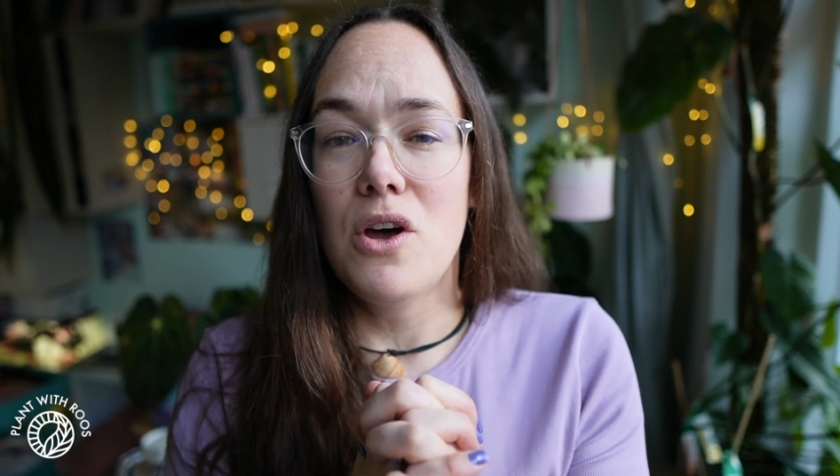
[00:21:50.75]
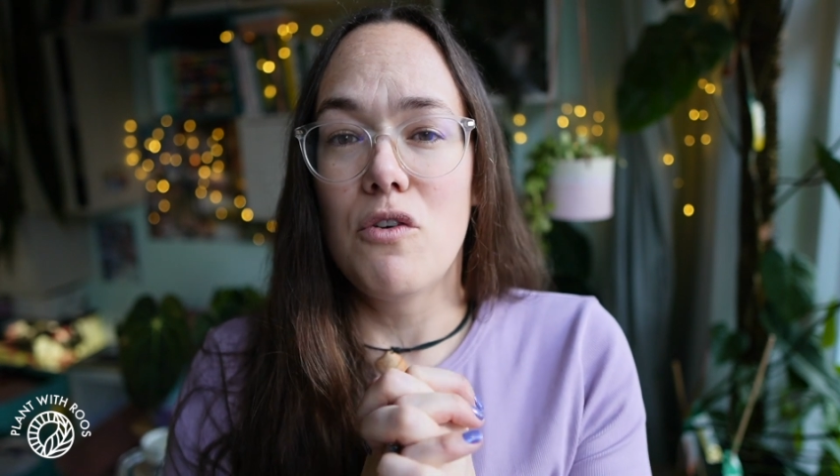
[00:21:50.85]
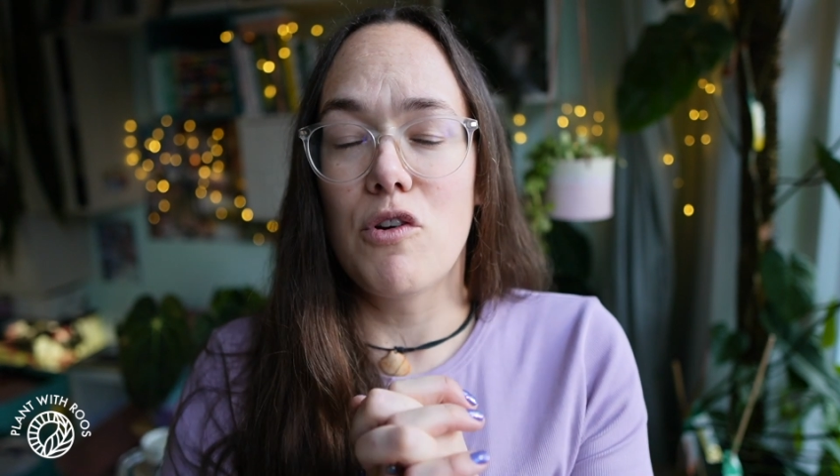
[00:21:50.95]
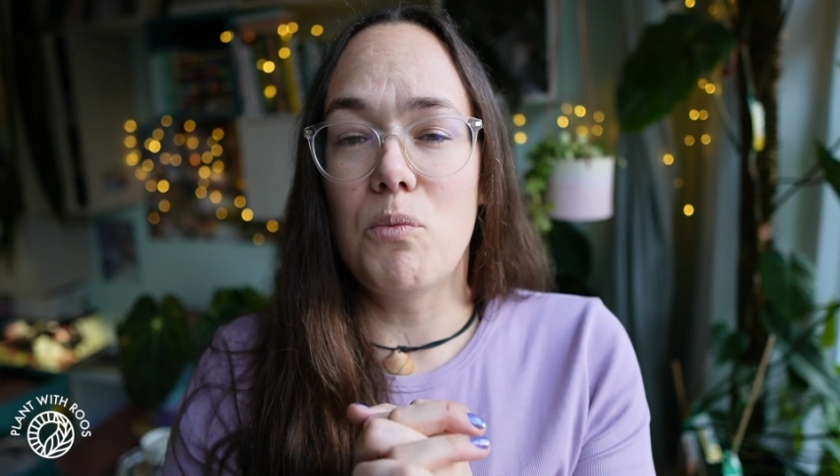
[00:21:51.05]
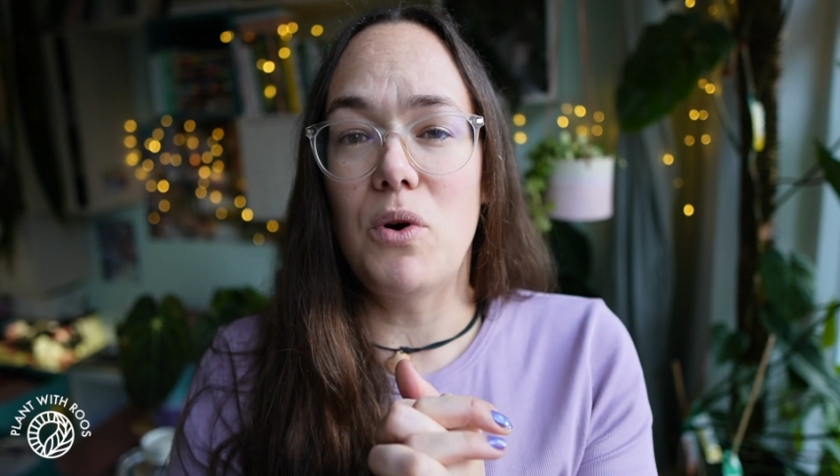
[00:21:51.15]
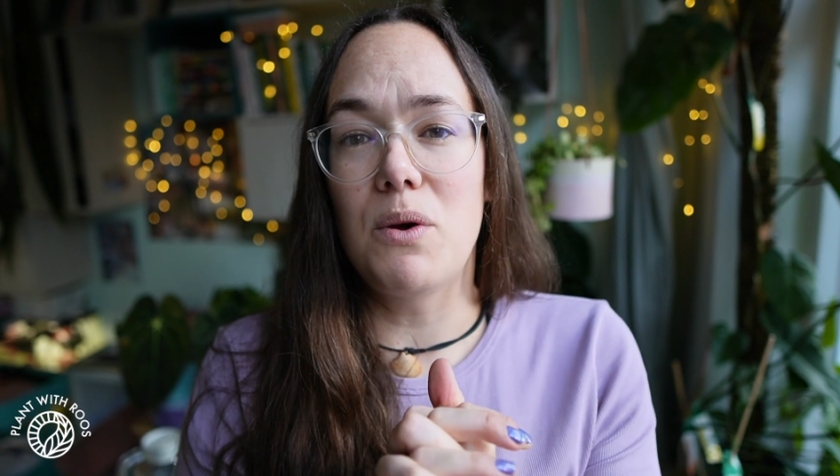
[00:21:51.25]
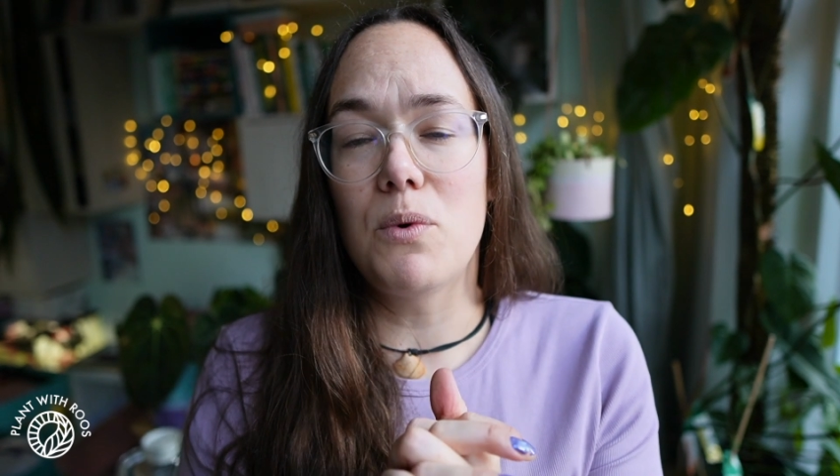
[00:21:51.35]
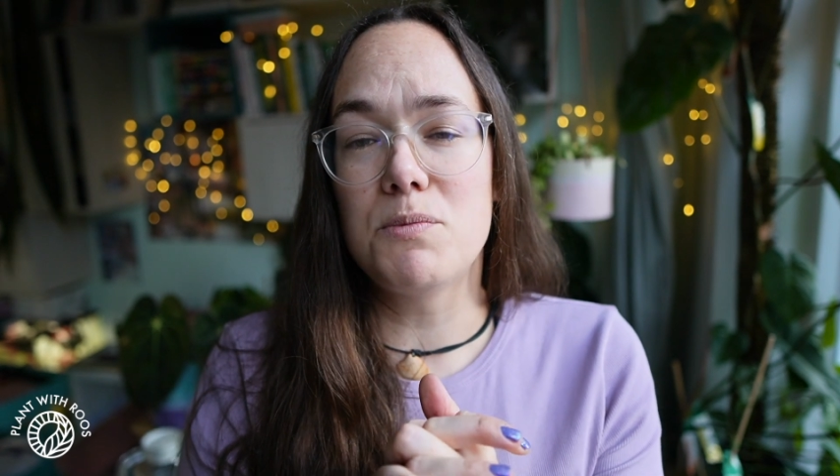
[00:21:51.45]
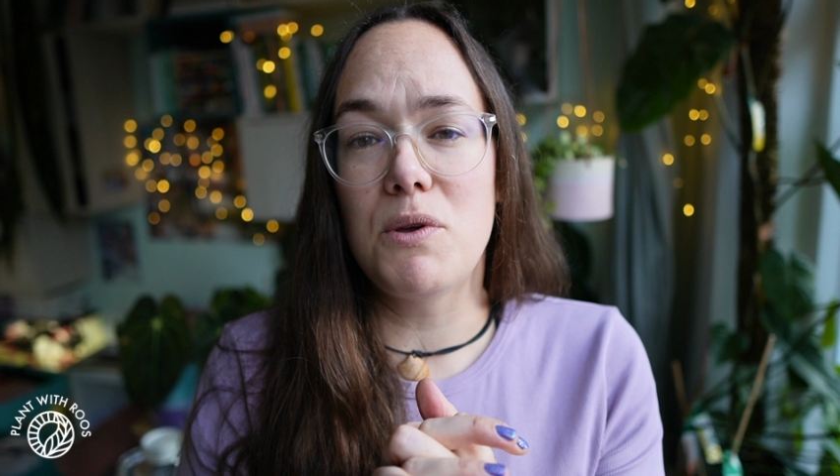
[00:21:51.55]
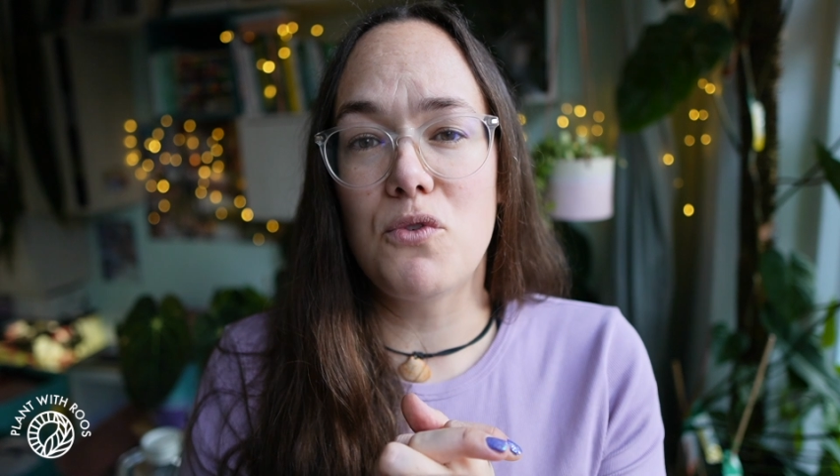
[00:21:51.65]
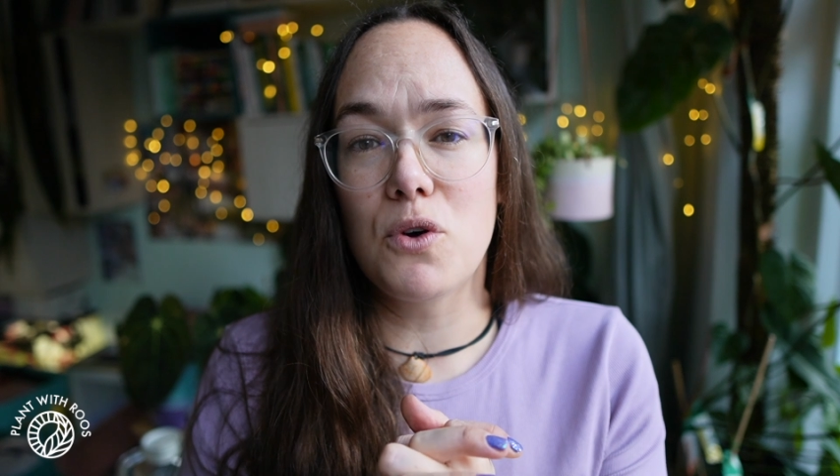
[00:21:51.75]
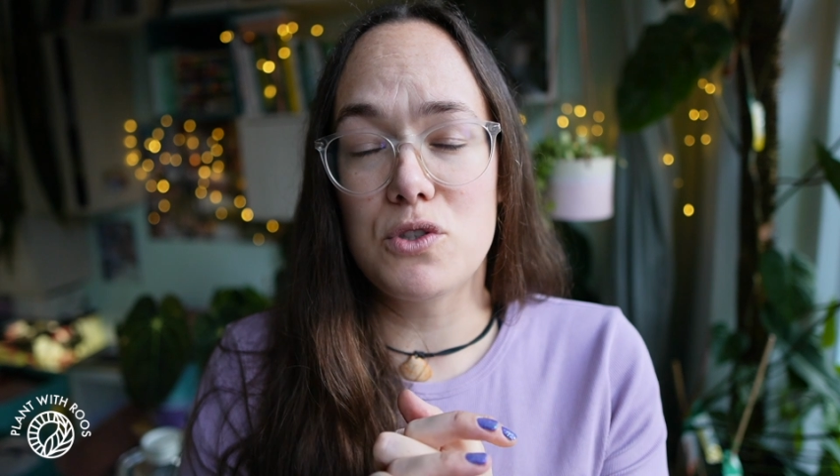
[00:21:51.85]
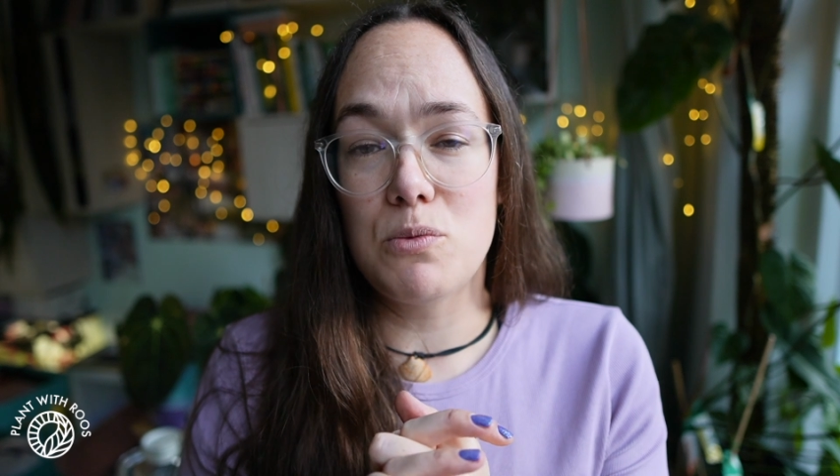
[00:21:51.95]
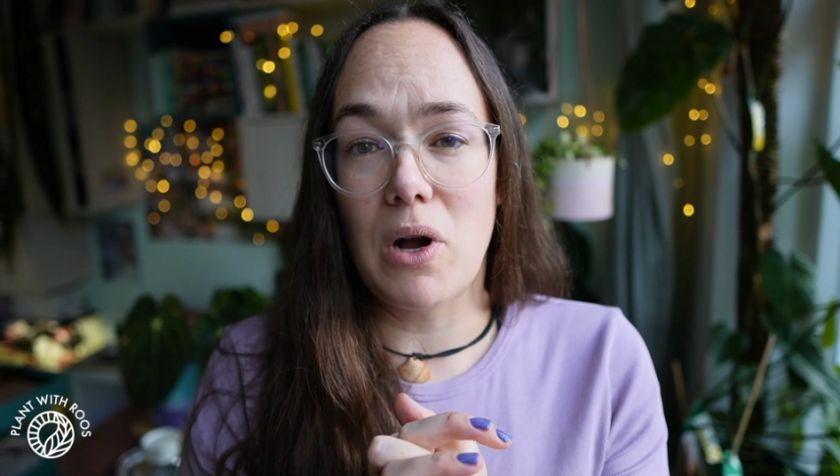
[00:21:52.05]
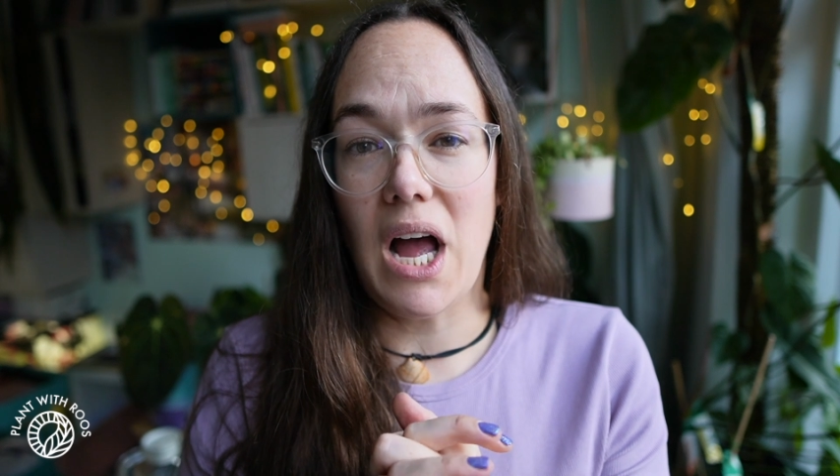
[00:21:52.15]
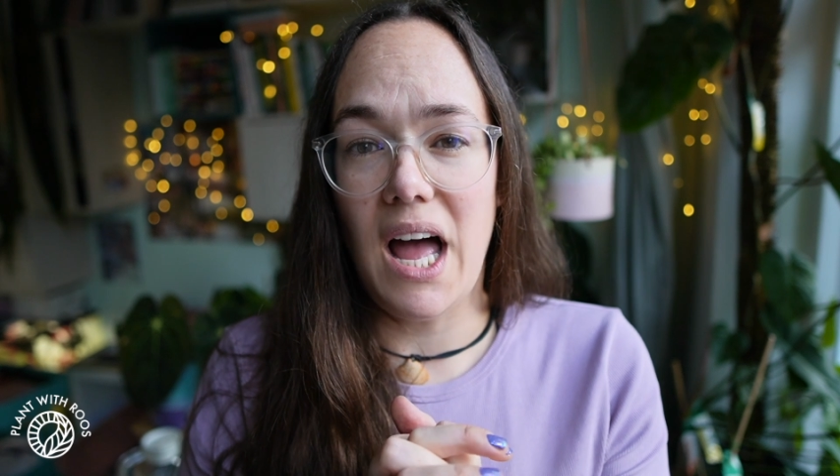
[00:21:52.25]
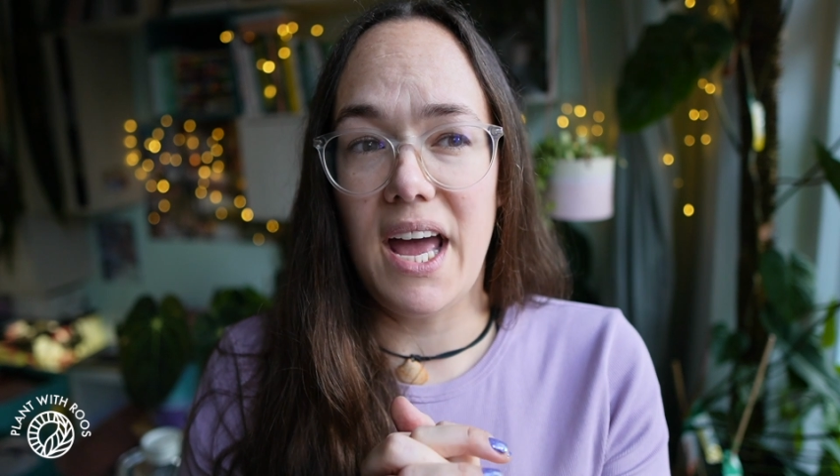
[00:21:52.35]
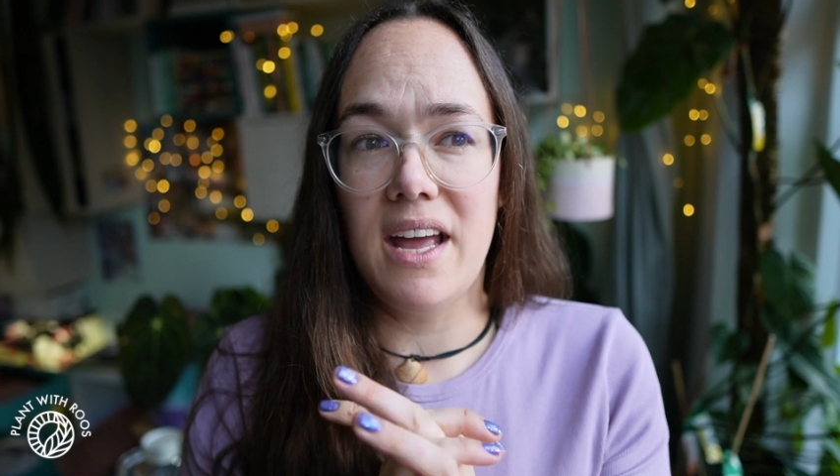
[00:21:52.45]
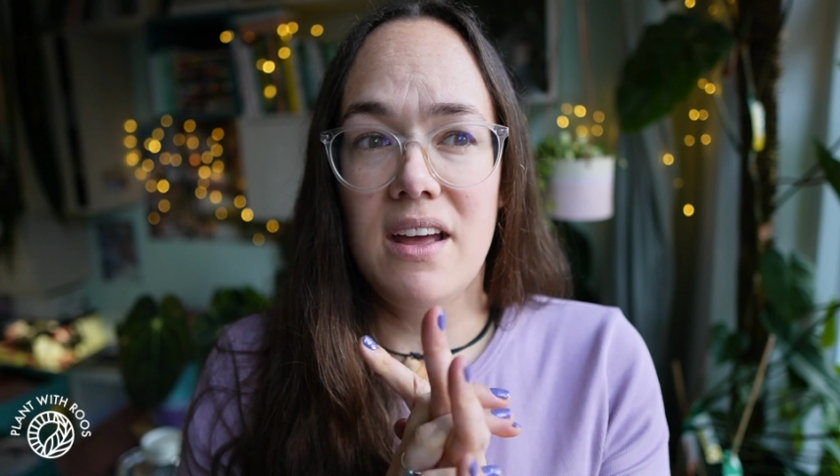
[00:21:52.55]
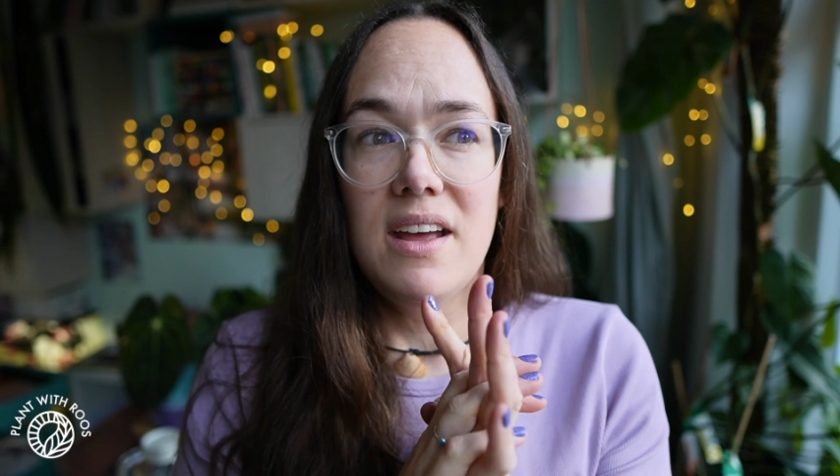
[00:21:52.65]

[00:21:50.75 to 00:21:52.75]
from what it was before, super high.